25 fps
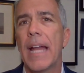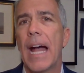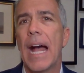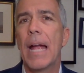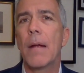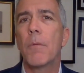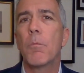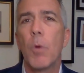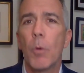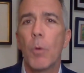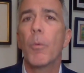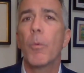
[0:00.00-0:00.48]
he
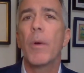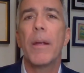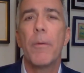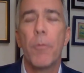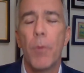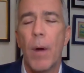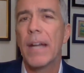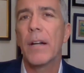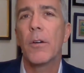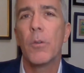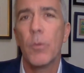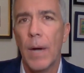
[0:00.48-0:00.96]
and I, where
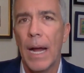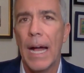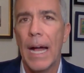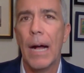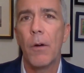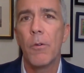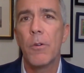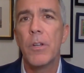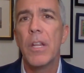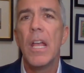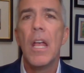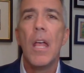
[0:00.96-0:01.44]
we went
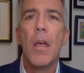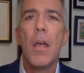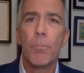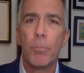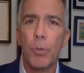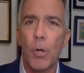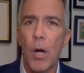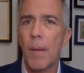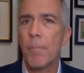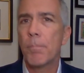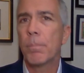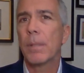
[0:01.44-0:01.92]
around,
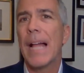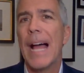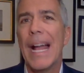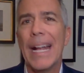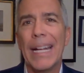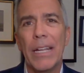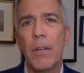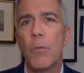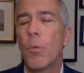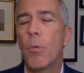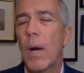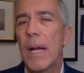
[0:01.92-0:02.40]
brought
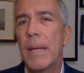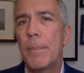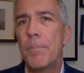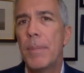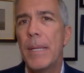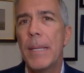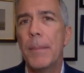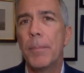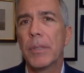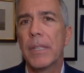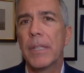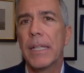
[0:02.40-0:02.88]
black and
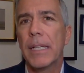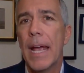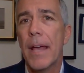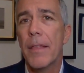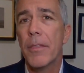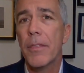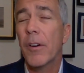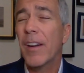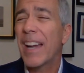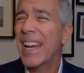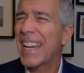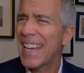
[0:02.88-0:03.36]
white people
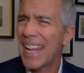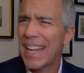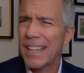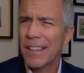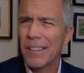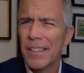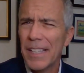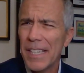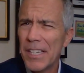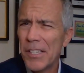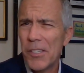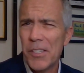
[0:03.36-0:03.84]
together,
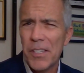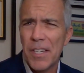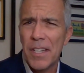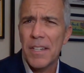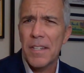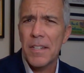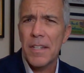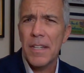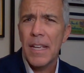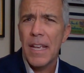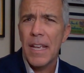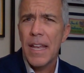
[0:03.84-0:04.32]
and I
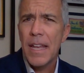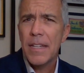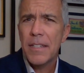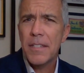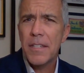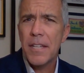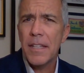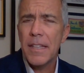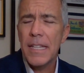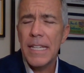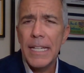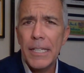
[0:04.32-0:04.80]
listened
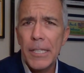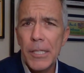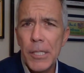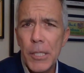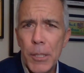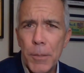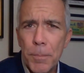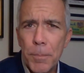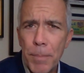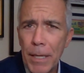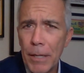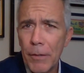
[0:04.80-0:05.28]
to
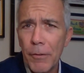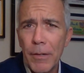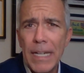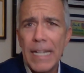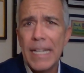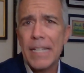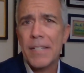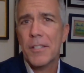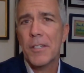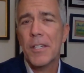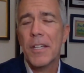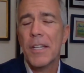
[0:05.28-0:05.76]
the
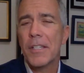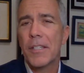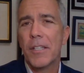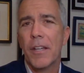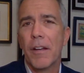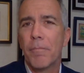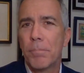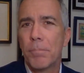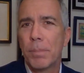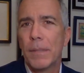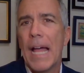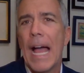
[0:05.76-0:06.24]

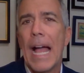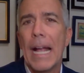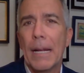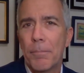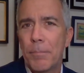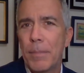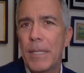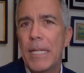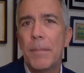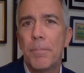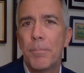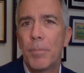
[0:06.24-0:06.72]
experiences of
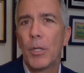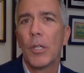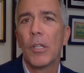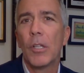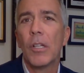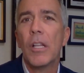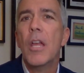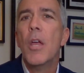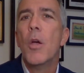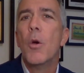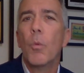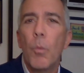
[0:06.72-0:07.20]
black
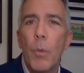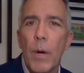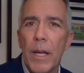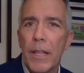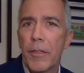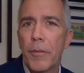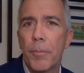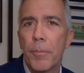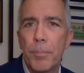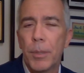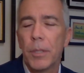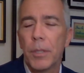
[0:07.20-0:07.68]
people
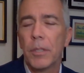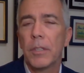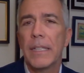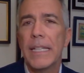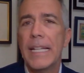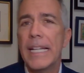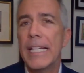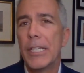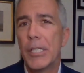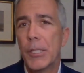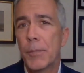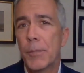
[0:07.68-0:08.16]
with
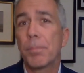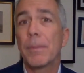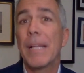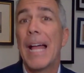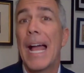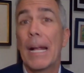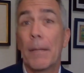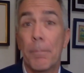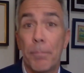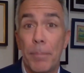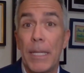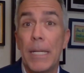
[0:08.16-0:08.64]
police,
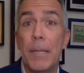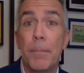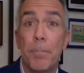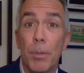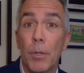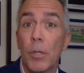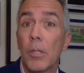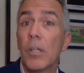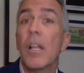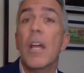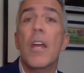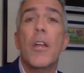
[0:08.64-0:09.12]
black
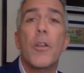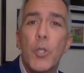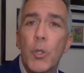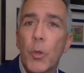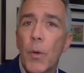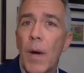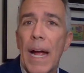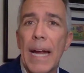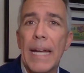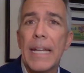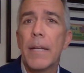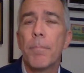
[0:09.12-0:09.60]
people
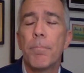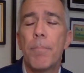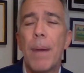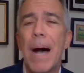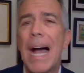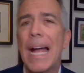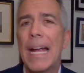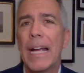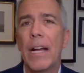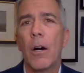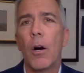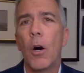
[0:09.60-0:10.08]
trying
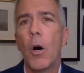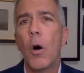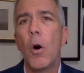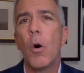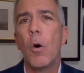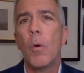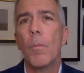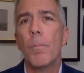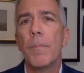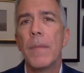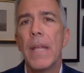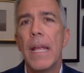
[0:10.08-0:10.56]
to buy a
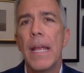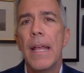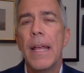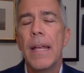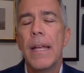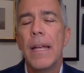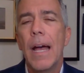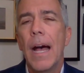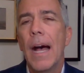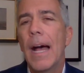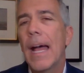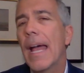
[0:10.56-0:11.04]
home,
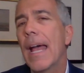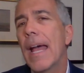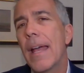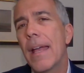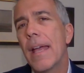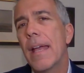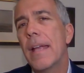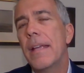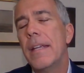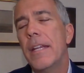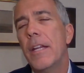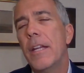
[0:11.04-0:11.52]

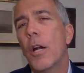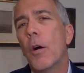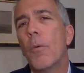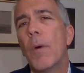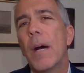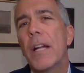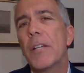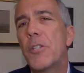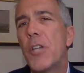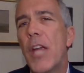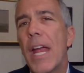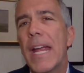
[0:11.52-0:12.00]

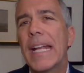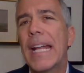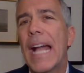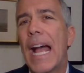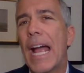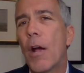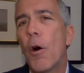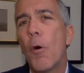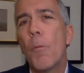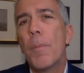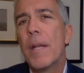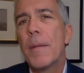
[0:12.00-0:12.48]
you know what,
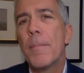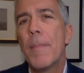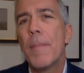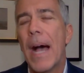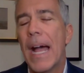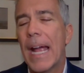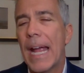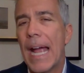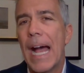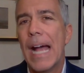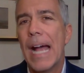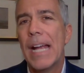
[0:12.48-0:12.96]
Cenk? I
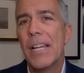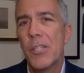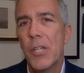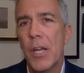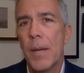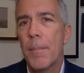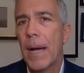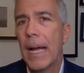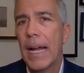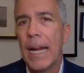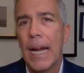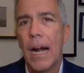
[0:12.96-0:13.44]
opened my
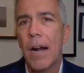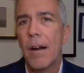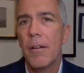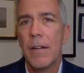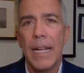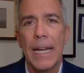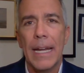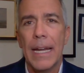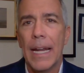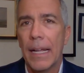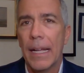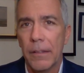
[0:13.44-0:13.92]
eyes and my
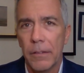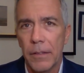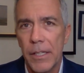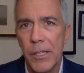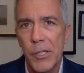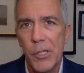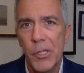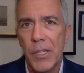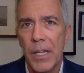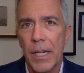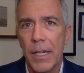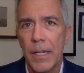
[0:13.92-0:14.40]
heart and
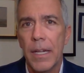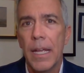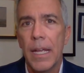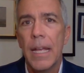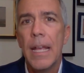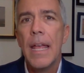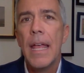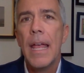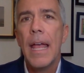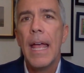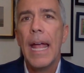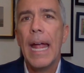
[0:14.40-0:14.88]
I
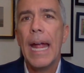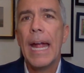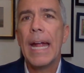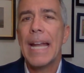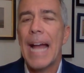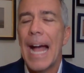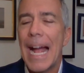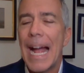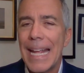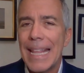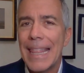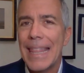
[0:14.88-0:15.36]
listened.
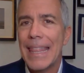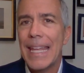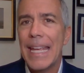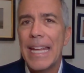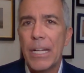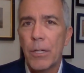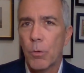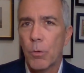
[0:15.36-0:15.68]
And I